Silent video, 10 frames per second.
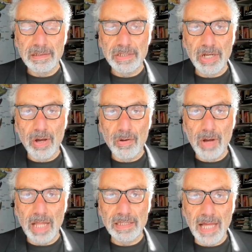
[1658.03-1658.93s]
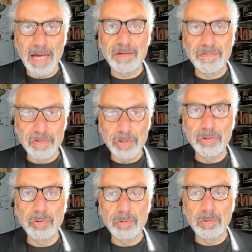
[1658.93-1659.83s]
You know, a lot of
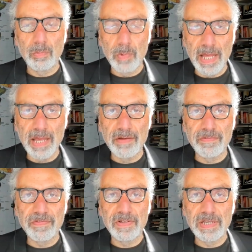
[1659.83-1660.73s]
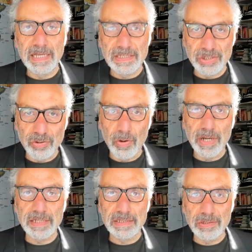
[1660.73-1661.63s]
new wave
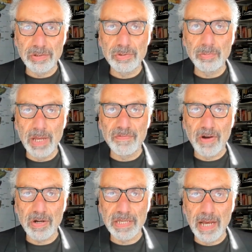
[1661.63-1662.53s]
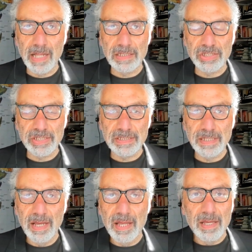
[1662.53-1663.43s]
historians and new wave archaeologists